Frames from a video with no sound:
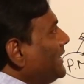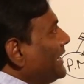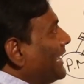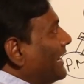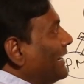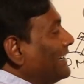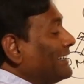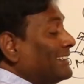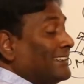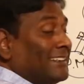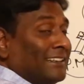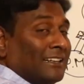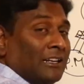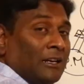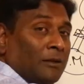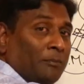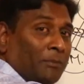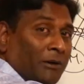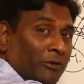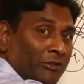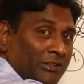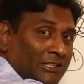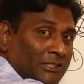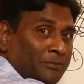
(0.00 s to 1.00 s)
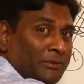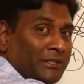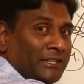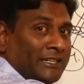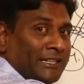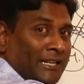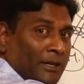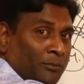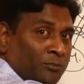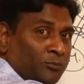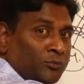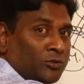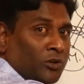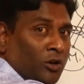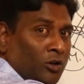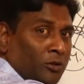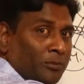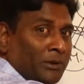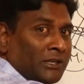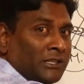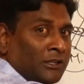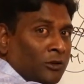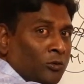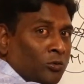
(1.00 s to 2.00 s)
electrical power is being
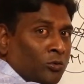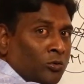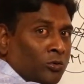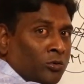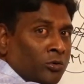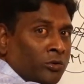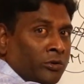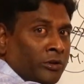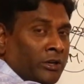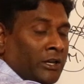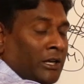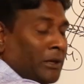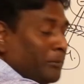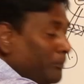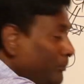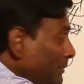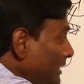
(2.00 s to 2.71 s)
absorbed by the load,